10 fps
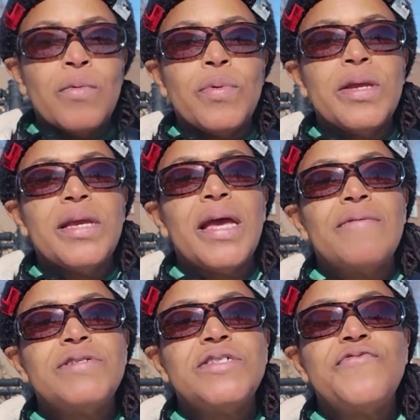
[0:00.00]
We
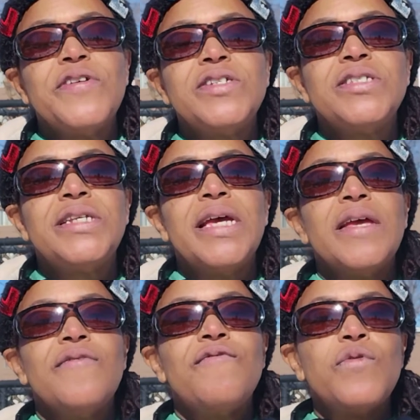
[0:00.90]
have just finished day